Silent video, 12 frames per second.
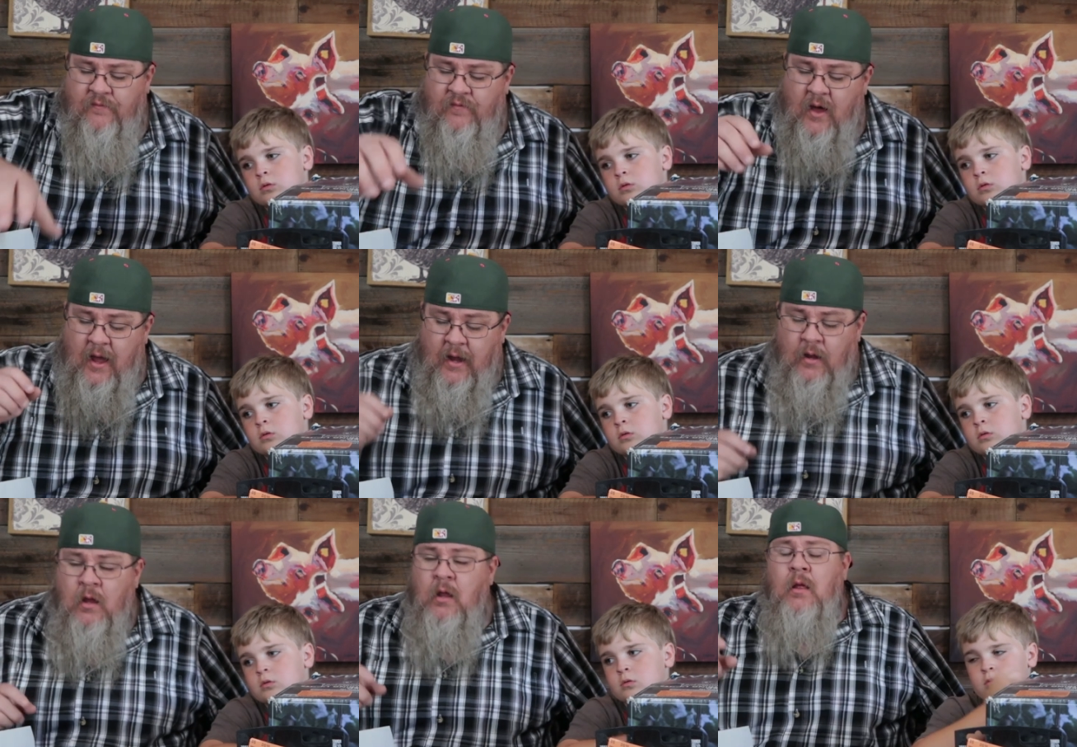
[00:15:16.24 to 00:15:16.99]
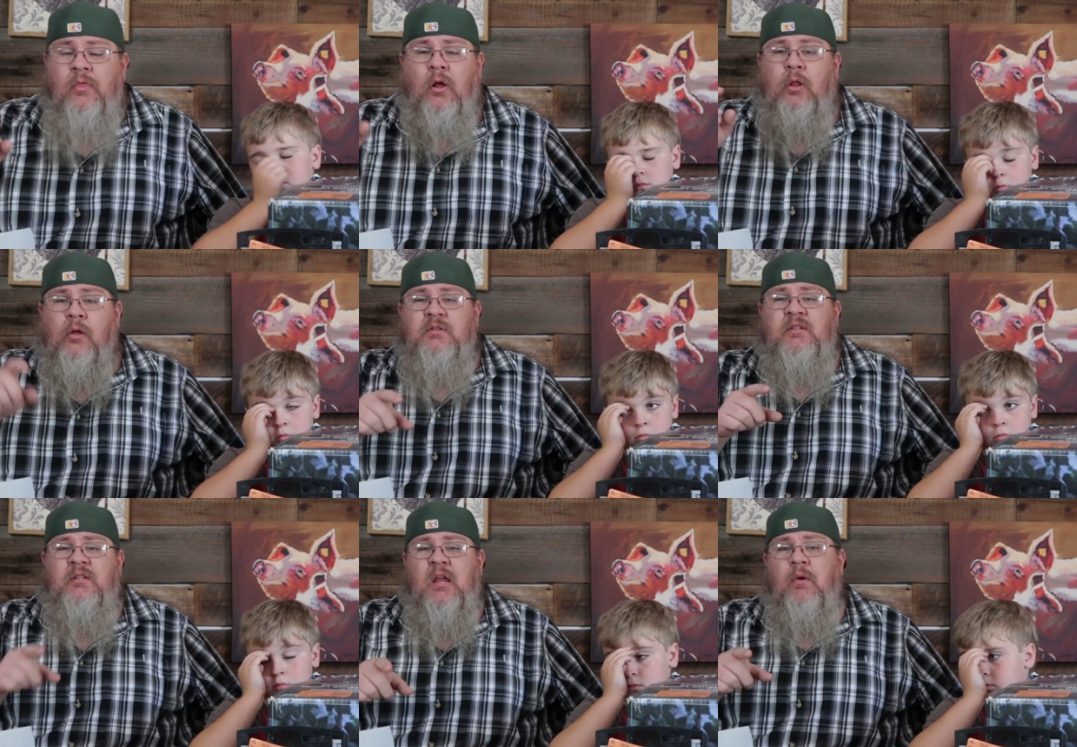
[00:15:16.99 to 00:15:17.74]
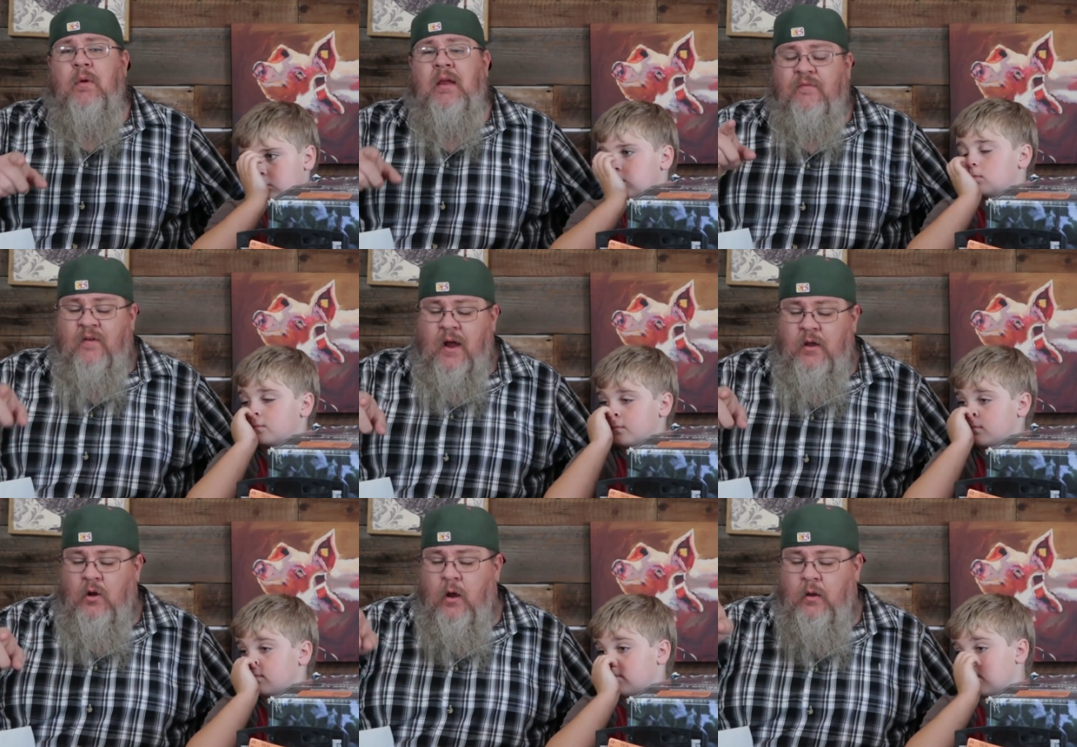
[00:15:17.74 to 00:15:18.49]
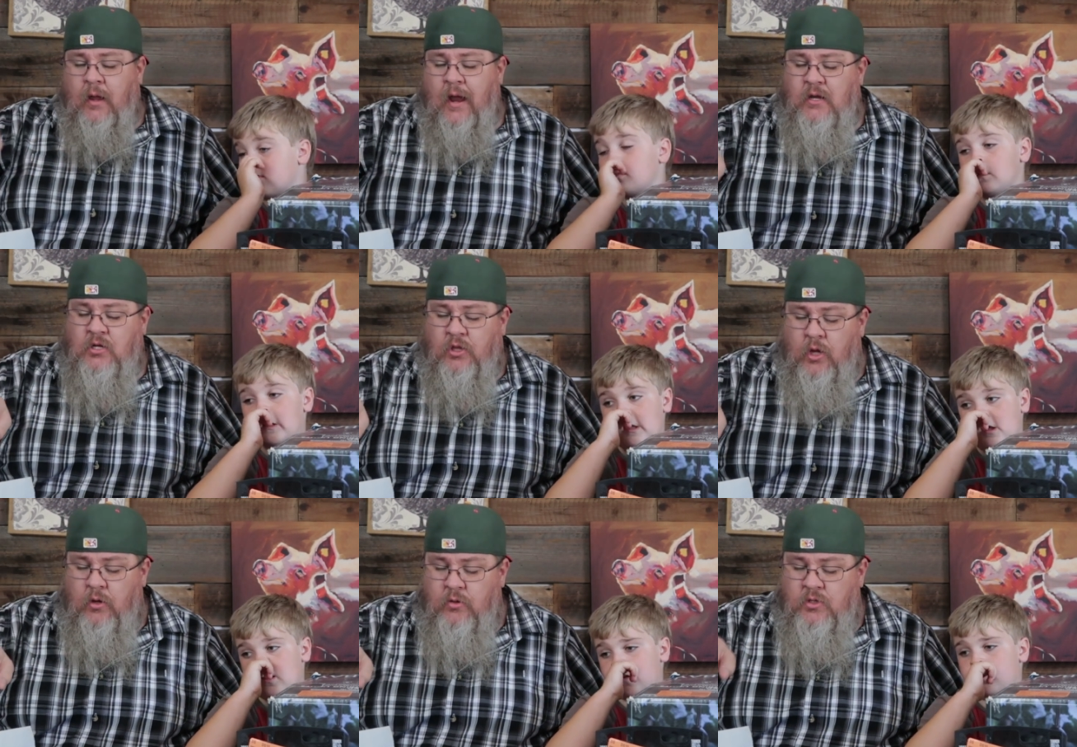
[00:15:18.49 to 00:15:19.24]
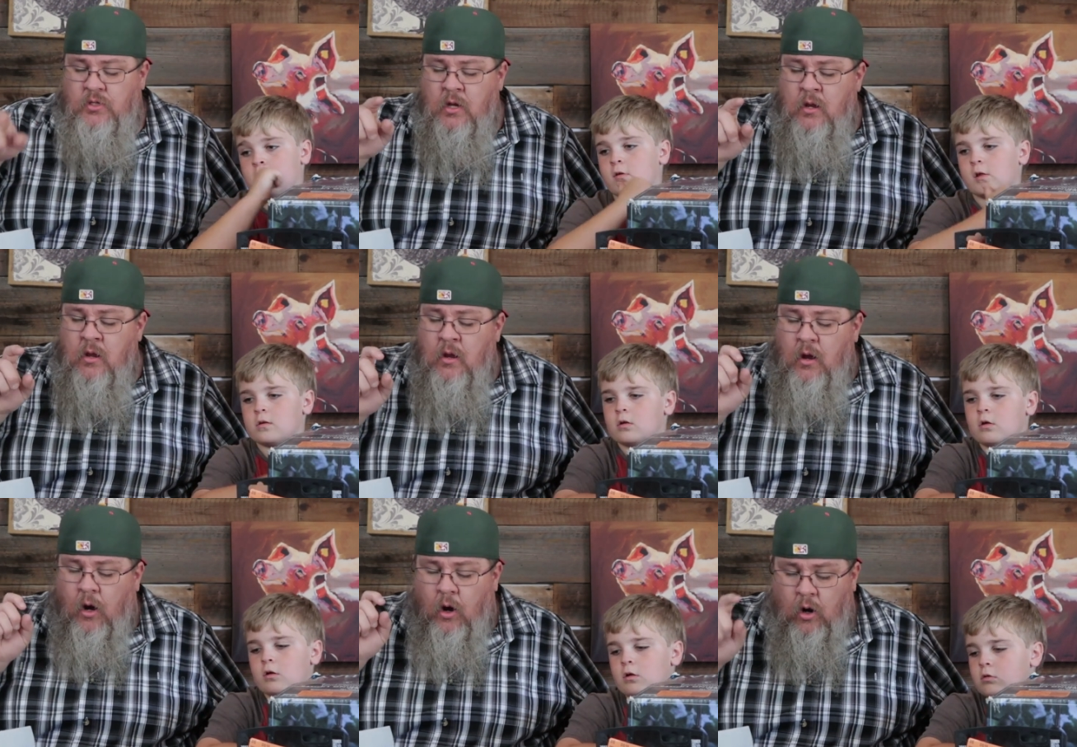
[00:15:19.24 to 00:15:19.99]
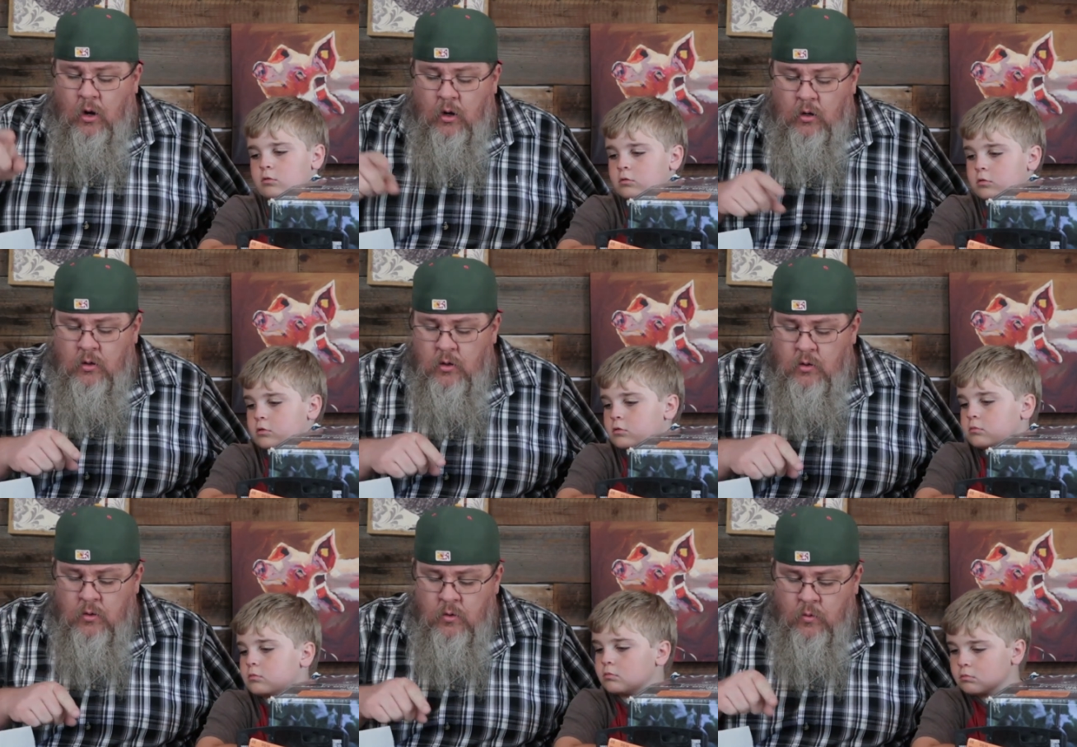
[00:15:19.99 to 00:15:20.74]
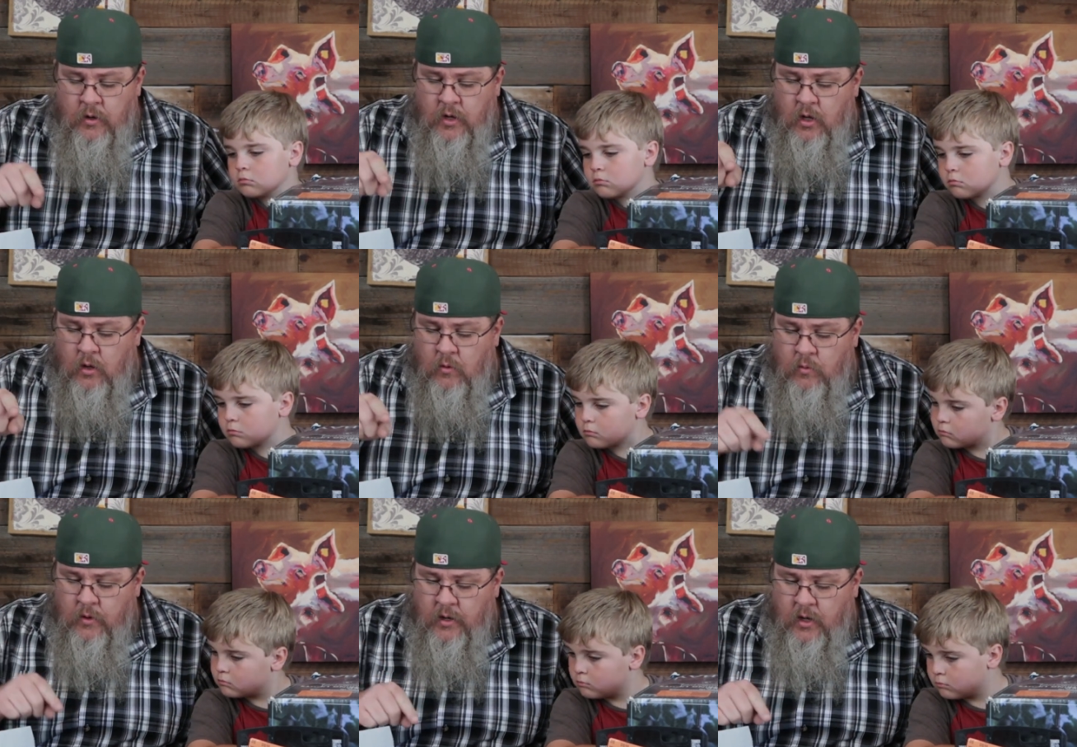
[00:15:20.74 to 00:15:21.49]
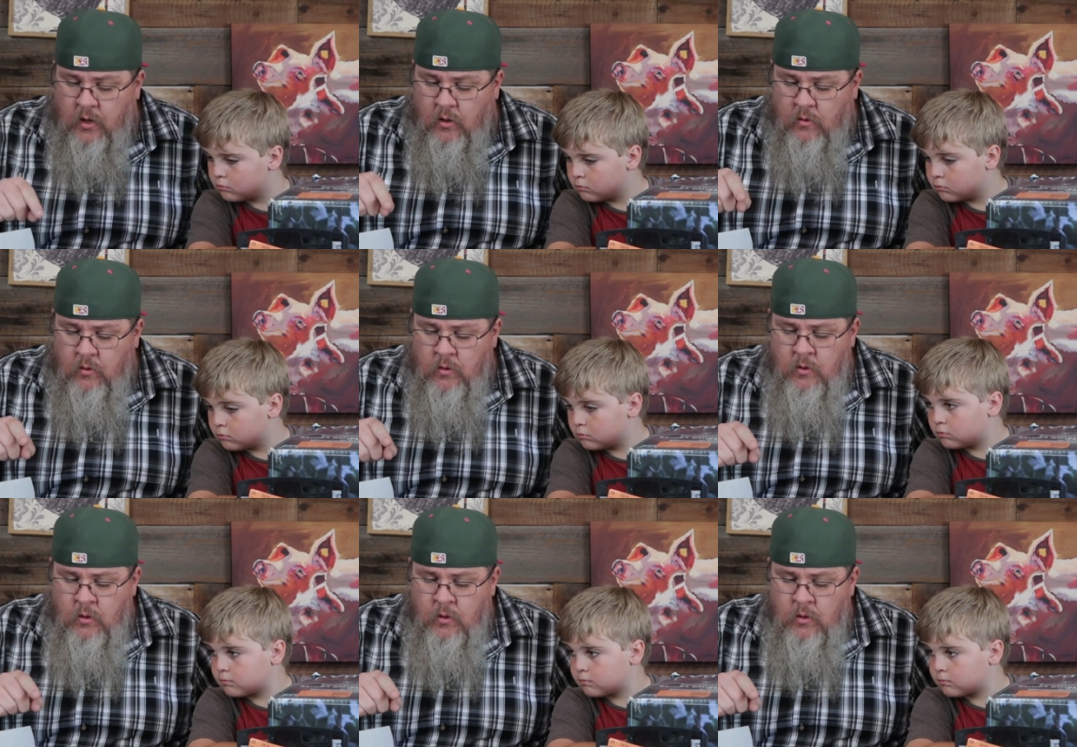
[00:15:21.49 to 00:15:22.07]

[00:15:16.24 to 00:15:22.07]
Speaker 1: are fine. The closest thing we could find online to those are, where'd it go?